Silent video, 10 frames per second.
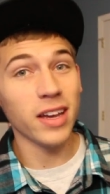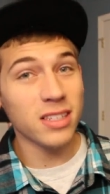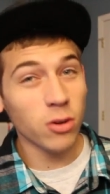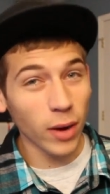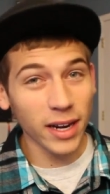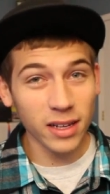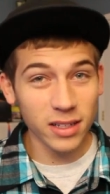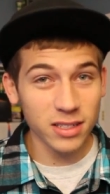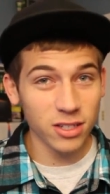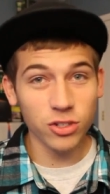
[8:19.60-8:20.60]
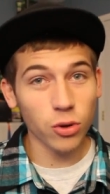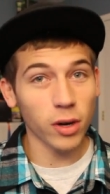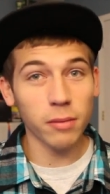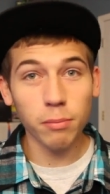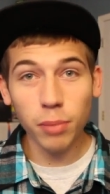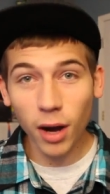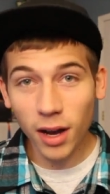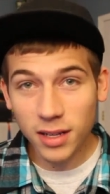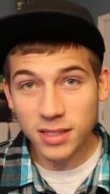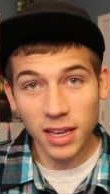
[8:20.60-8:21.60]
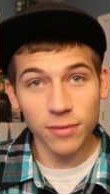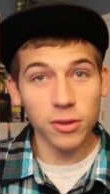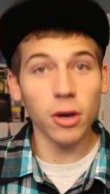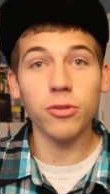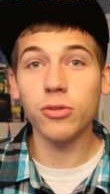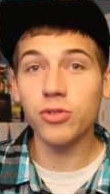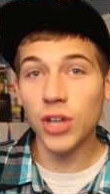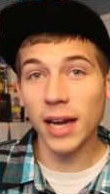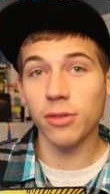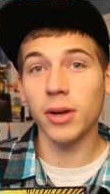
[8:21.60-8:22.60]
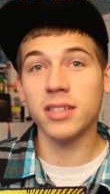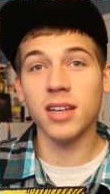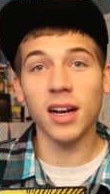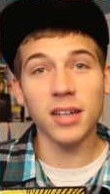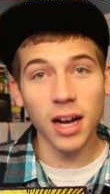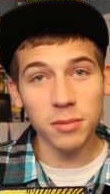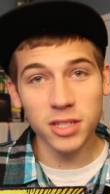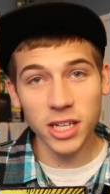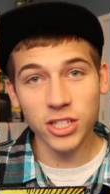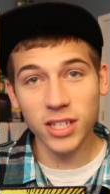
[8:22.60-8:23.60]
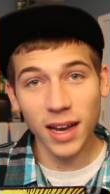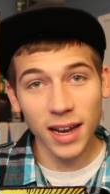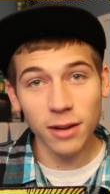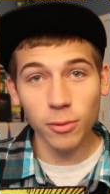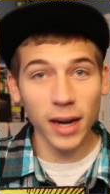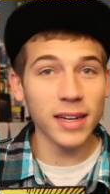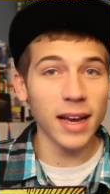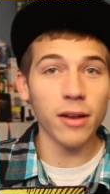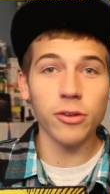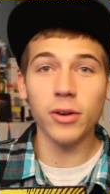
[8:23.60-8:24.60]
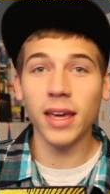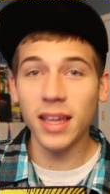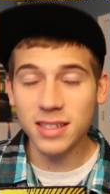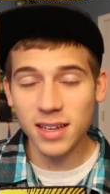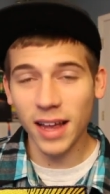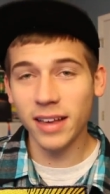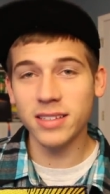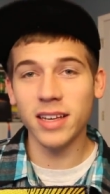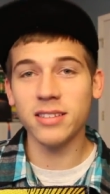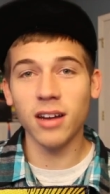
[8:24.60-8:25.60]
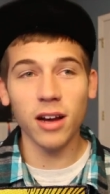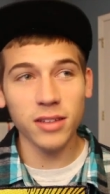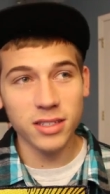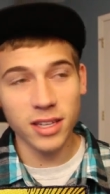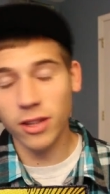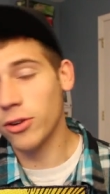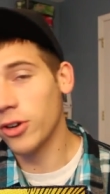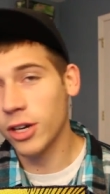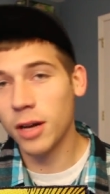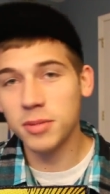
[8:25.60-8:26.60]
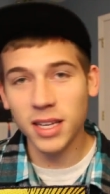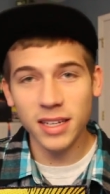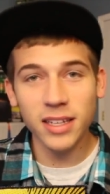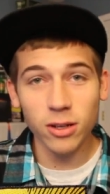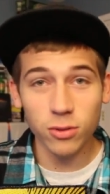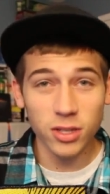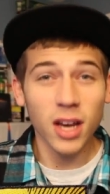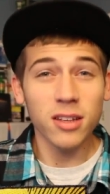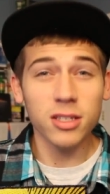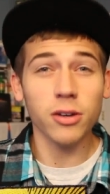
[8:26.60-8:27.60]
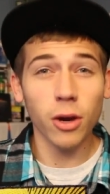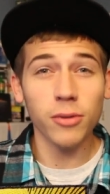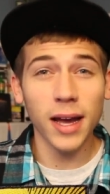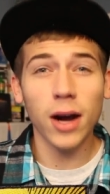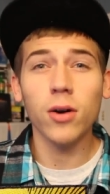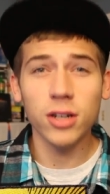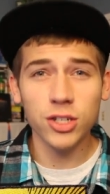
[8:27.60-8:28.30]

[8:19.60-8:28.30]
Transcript: is a waiting list to join, but if you go to jackthreads.com/Ty right now, you'll get instant access to all these killer hookups and deals. So go now,